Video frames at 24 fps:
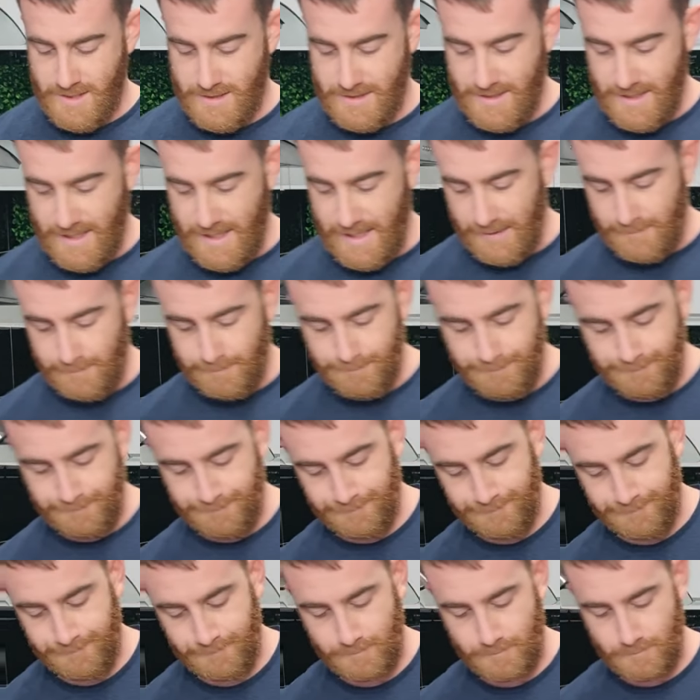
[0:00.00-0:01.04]
it down,
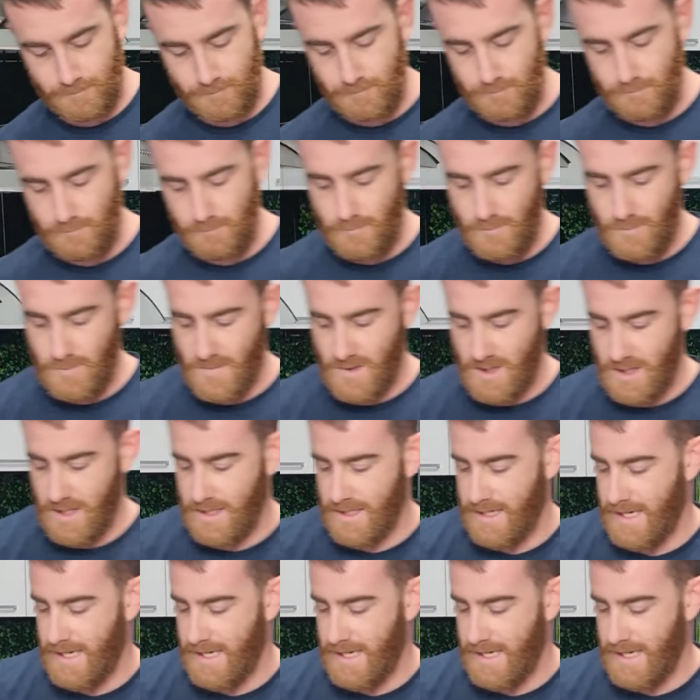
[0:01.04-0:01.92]
and